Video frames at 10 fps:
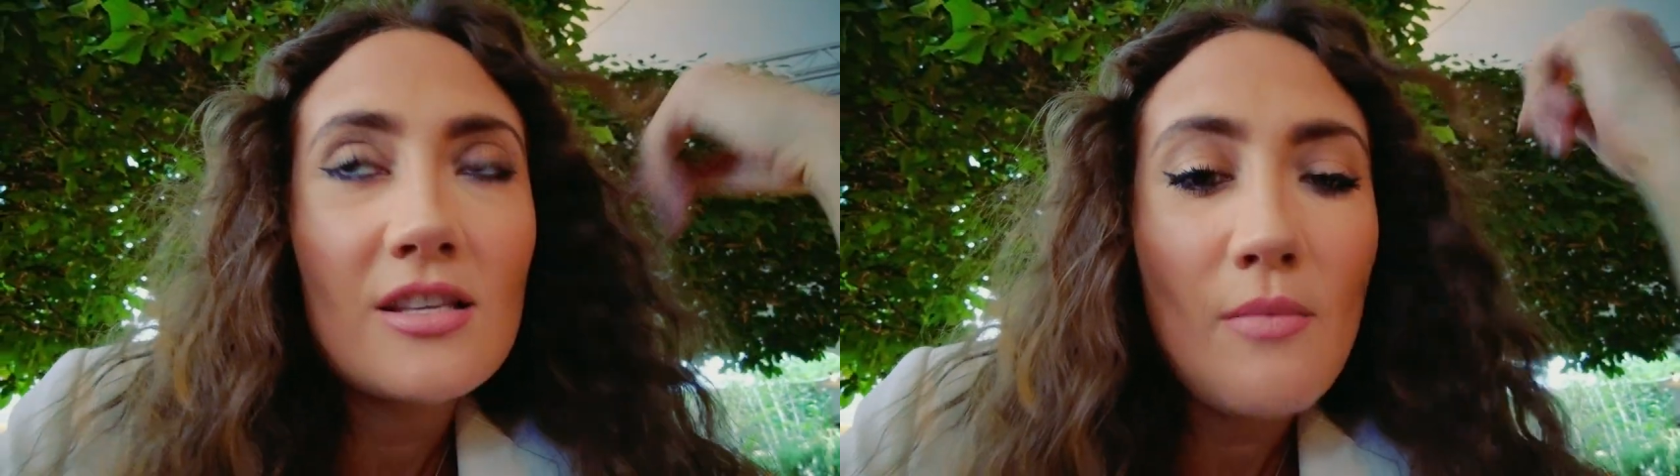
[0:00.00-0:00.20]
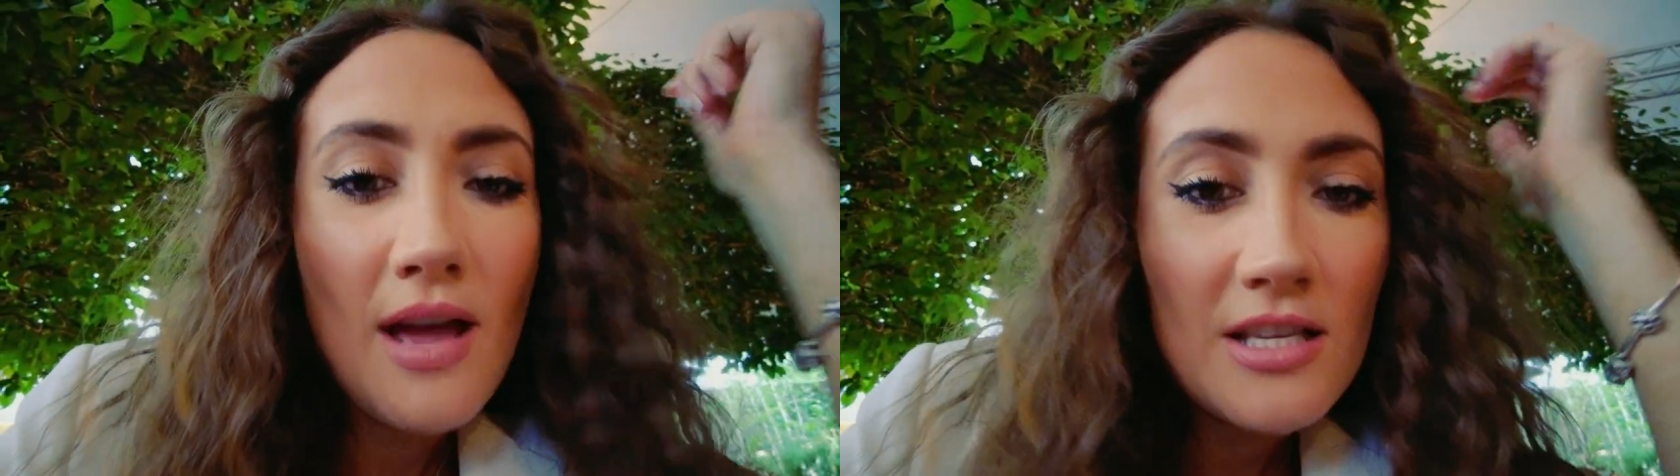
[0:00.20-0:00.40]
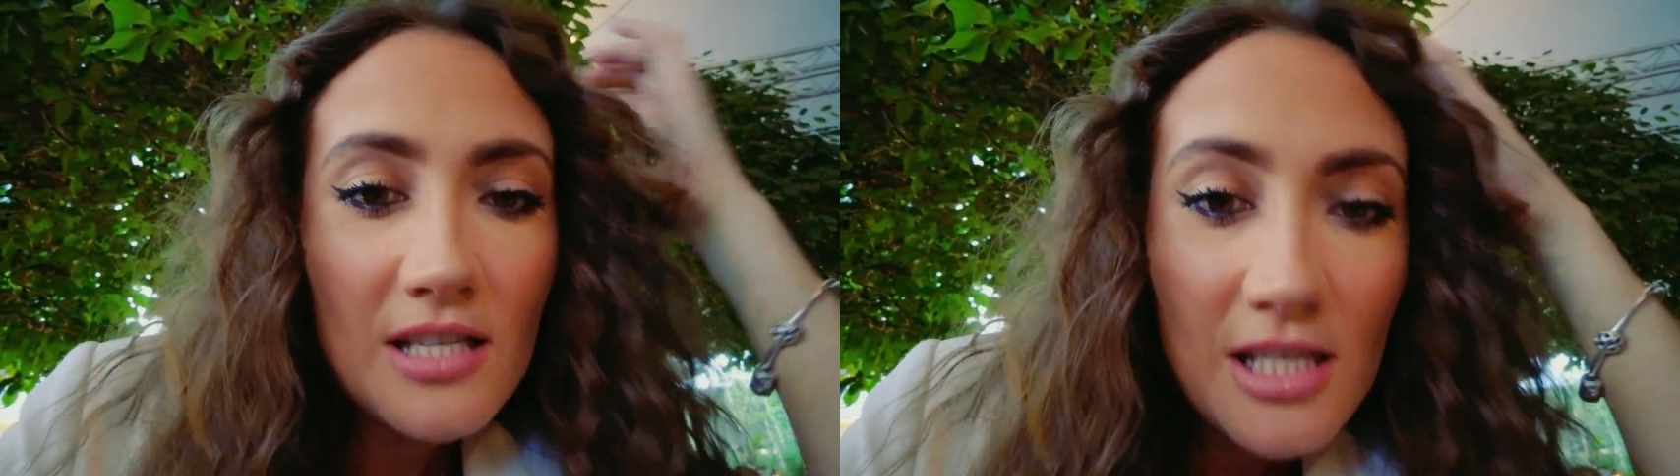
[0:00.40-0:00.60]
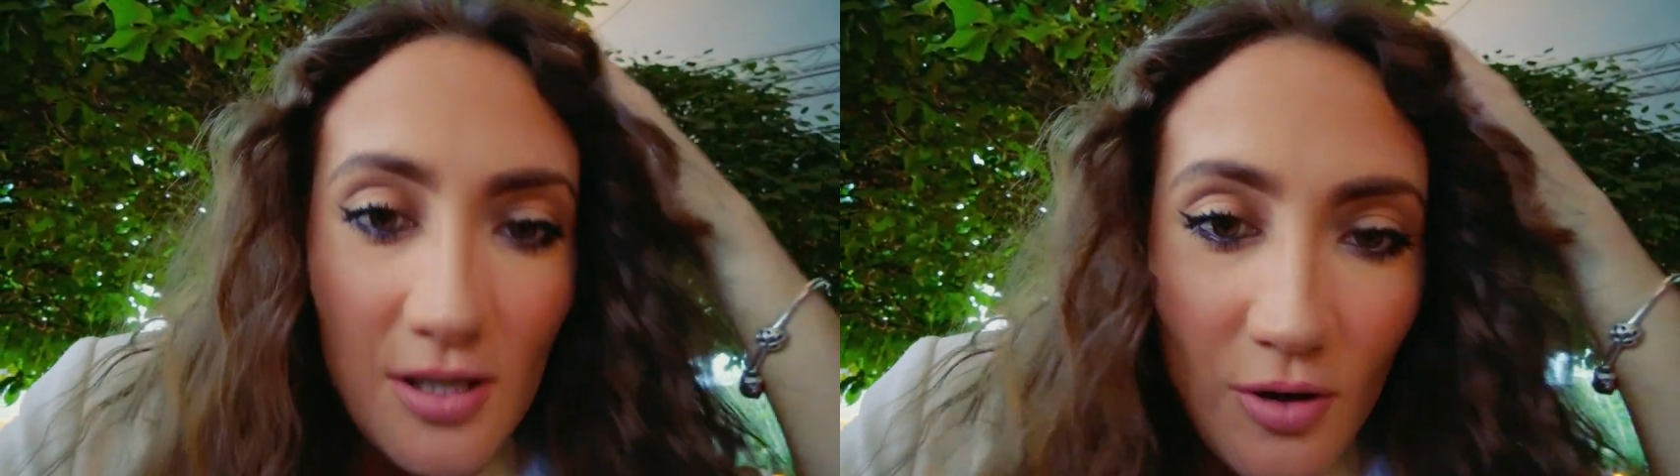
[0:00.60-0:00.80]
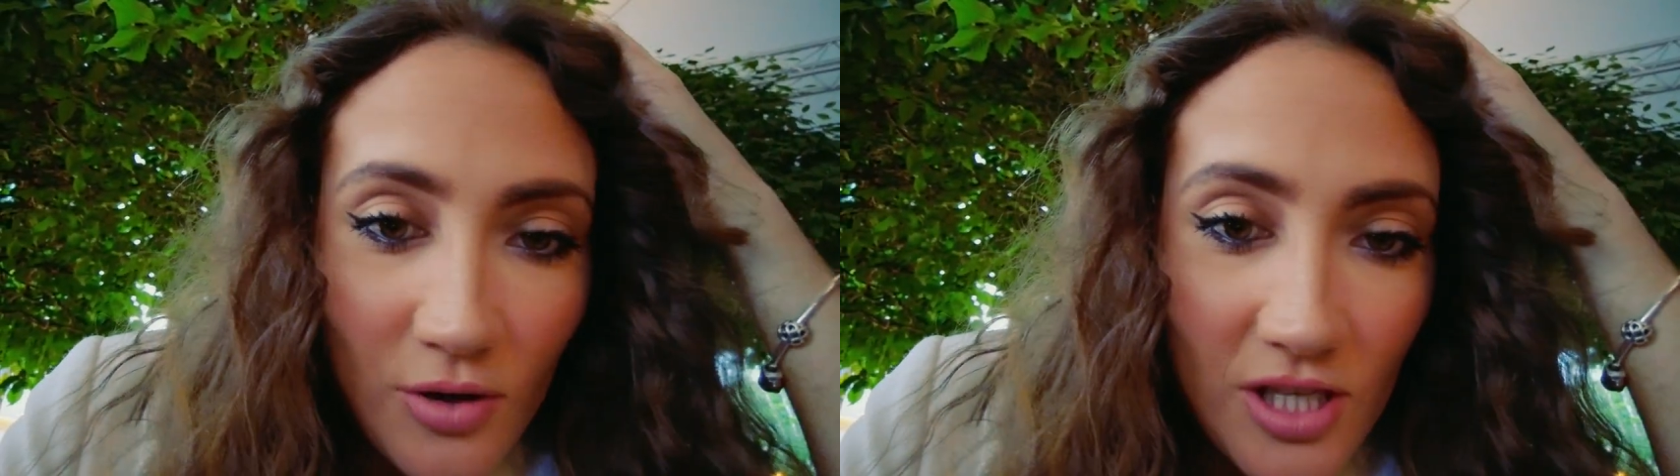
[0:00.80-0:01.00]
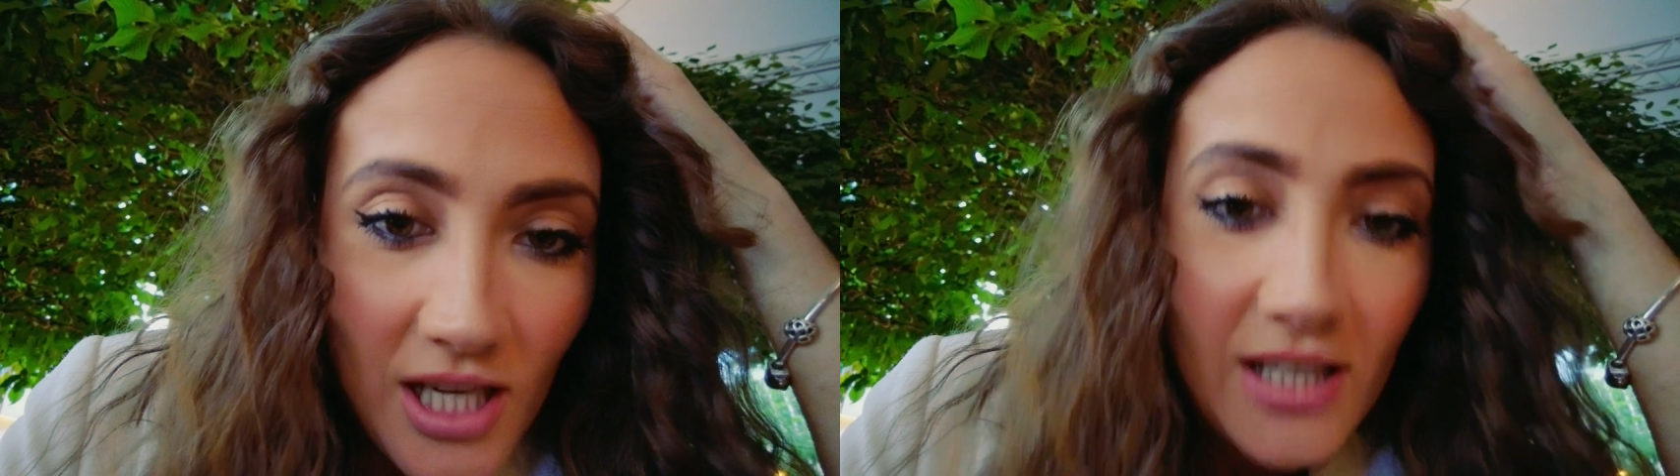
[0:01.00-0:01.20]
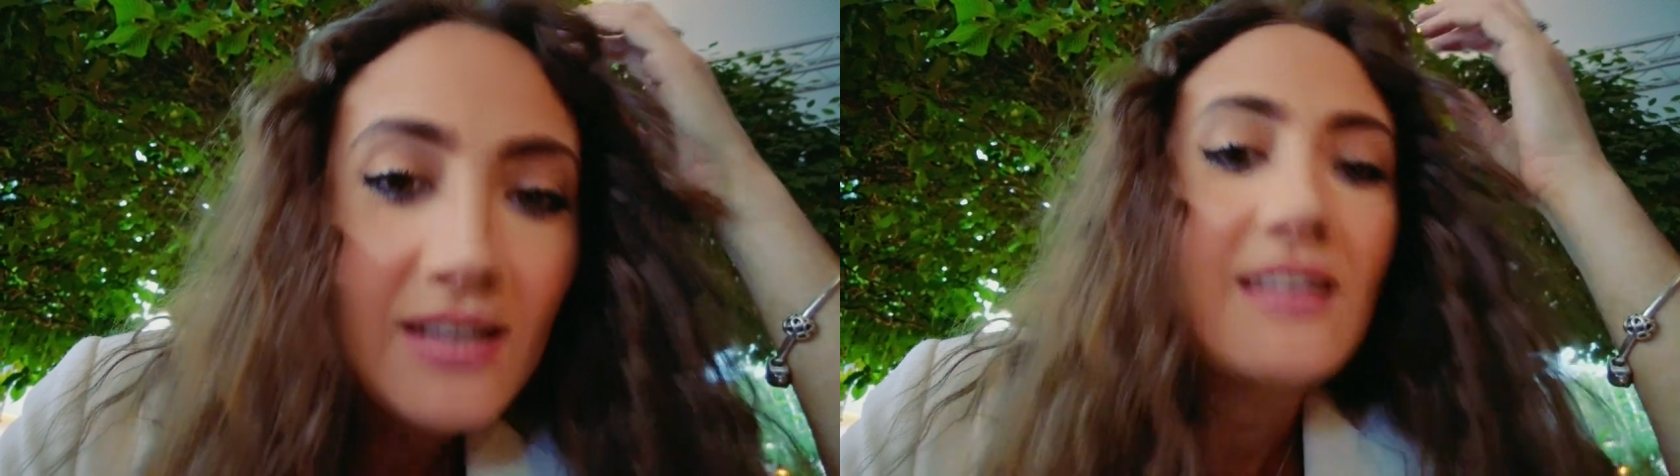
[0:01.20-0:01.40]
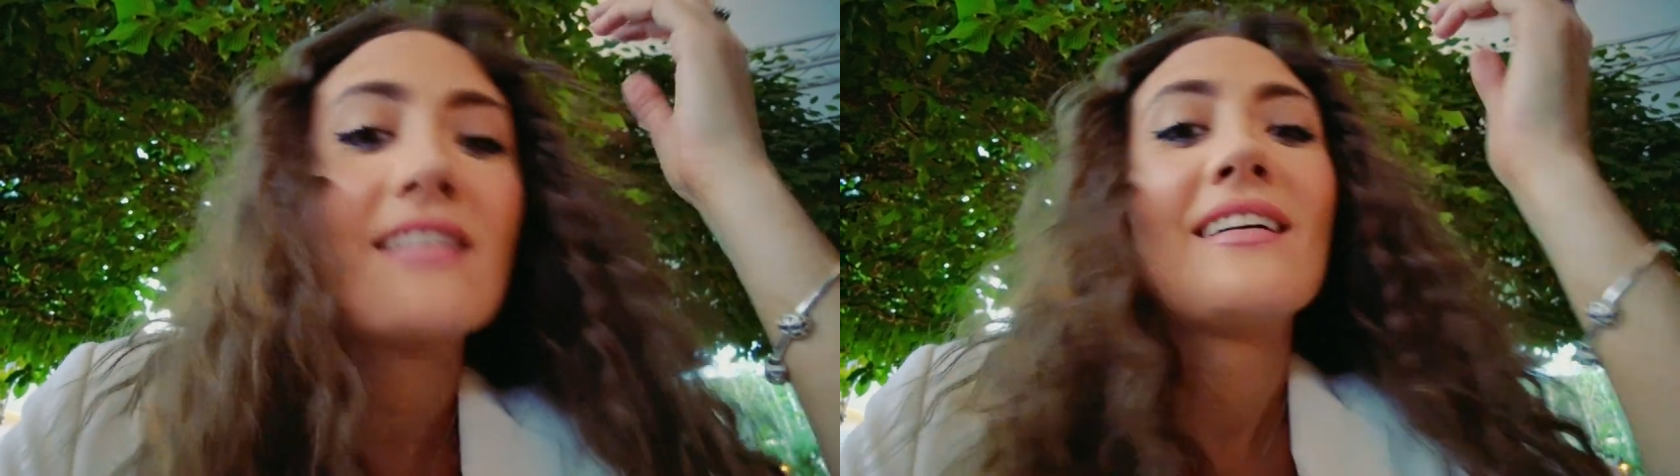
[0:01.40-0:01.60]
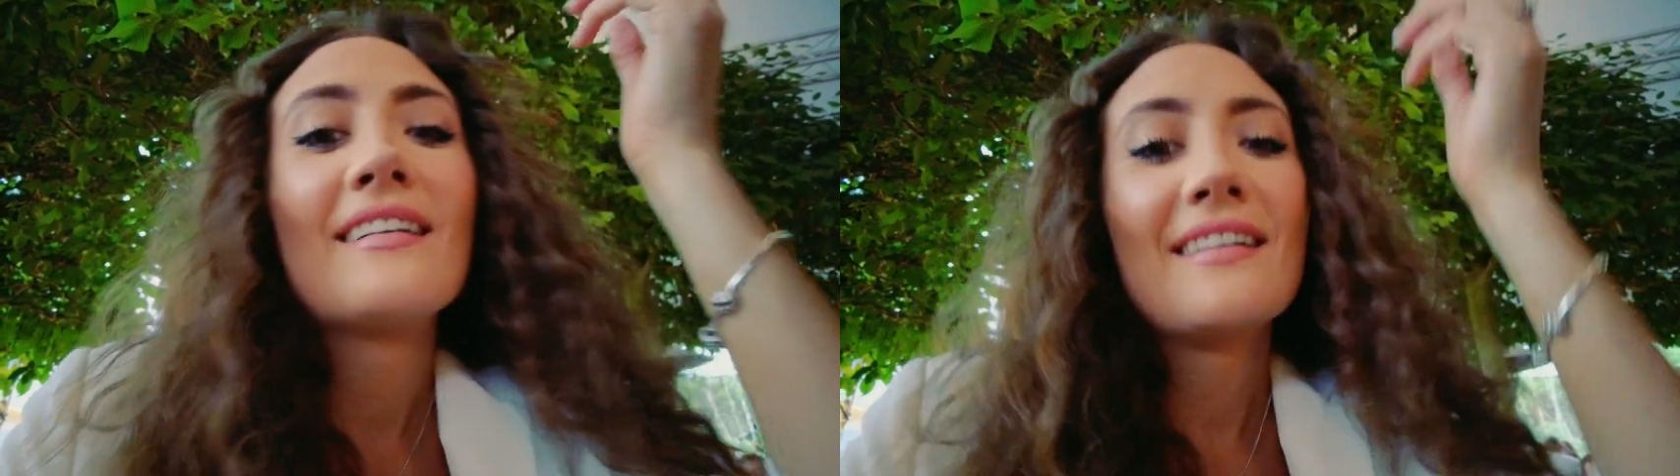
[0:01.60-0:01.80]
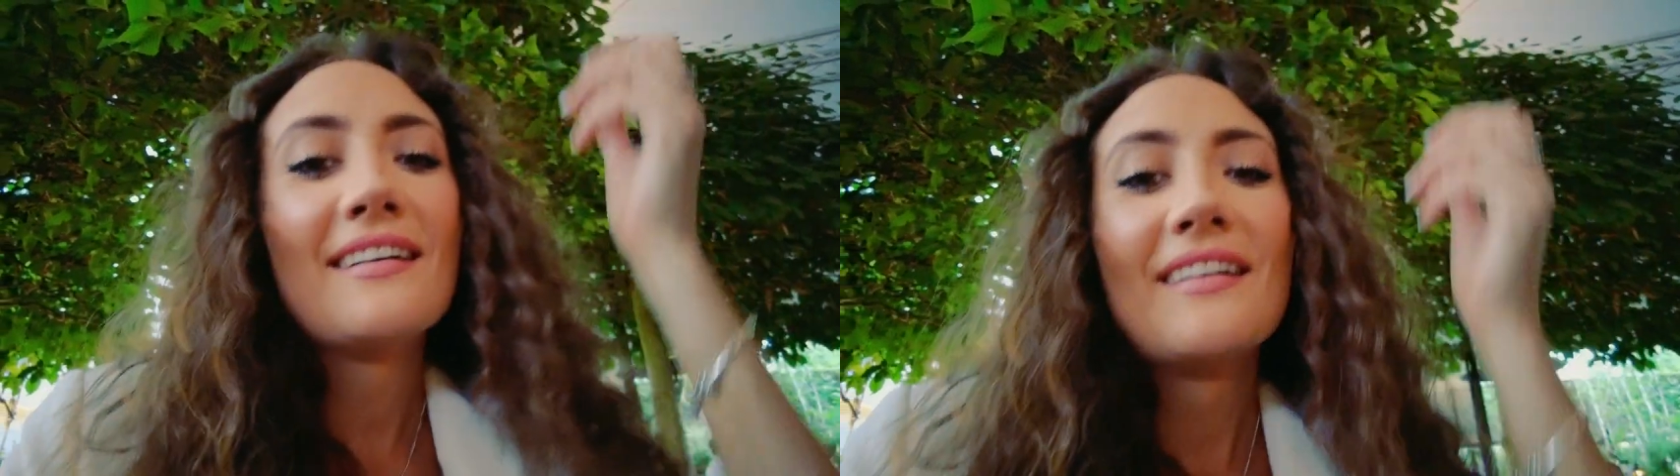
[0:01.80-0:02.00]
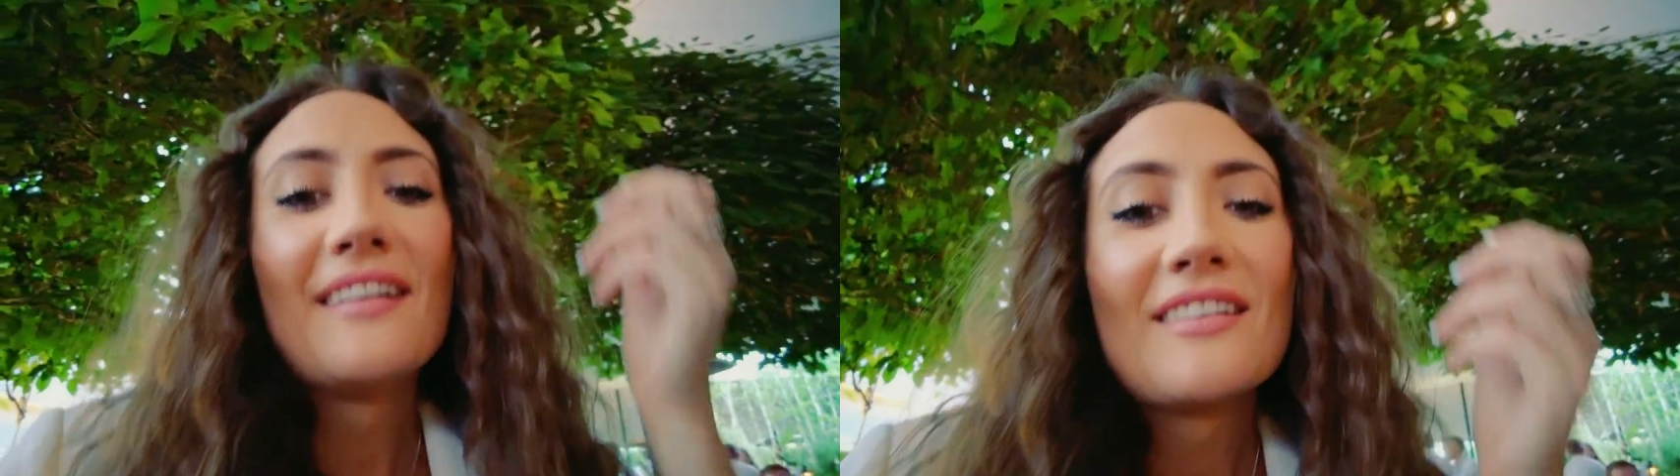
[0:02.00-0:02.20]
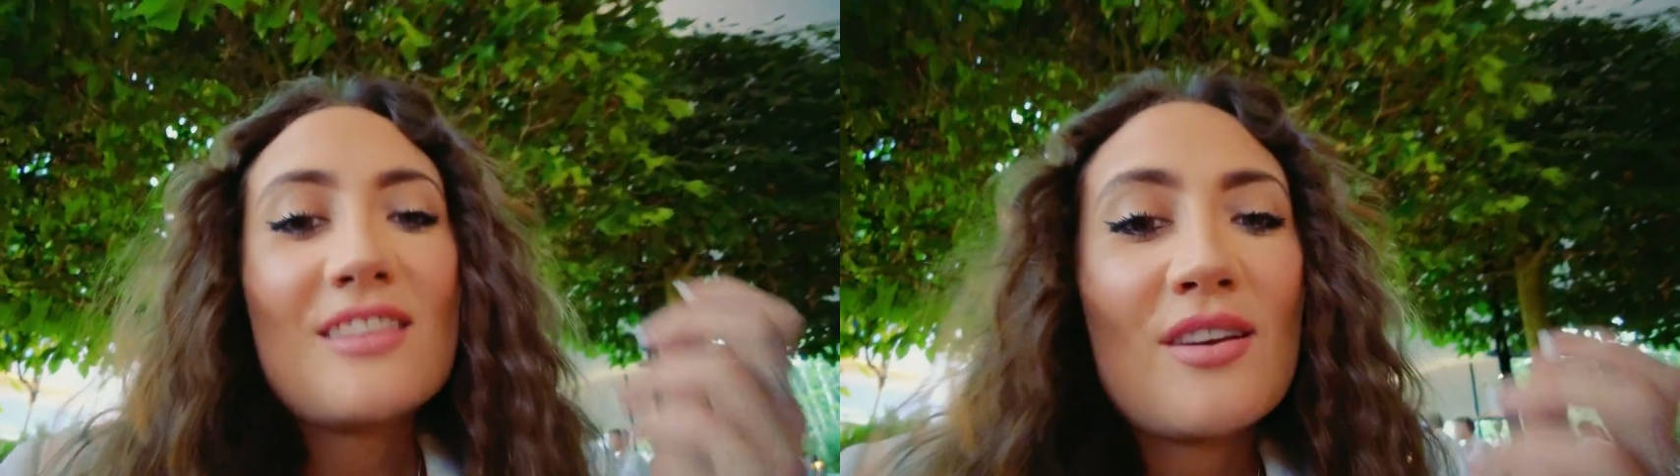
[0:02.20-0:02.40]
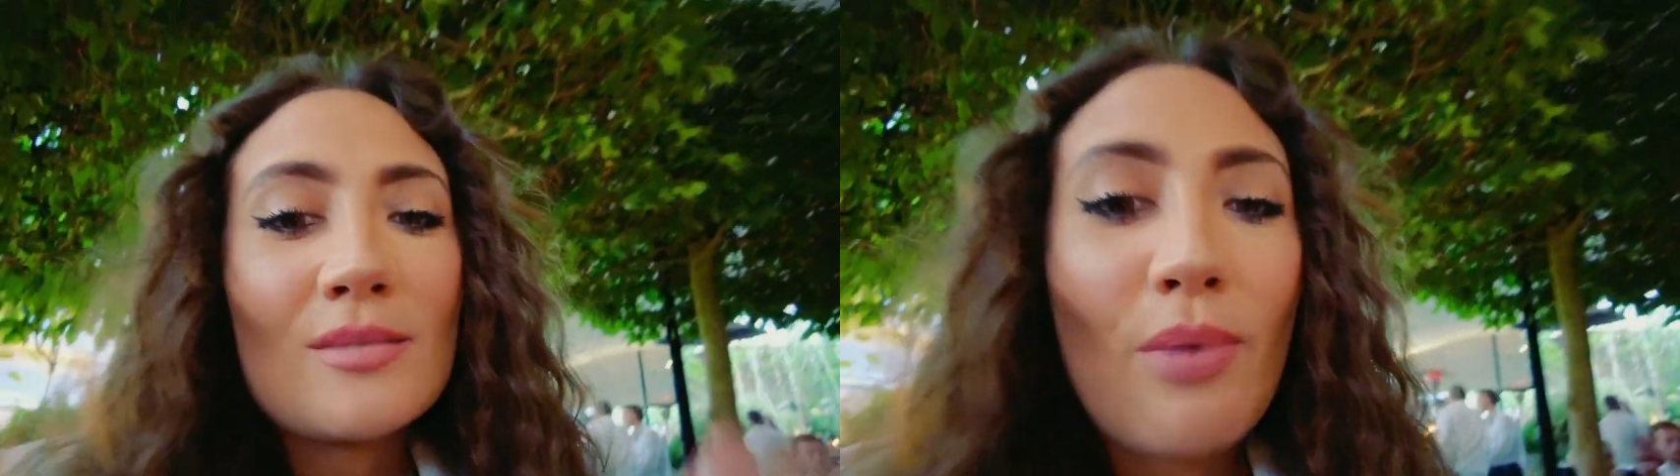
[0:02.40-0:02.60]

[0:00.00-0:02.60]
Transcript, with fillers: so I'm actually scorching. So it's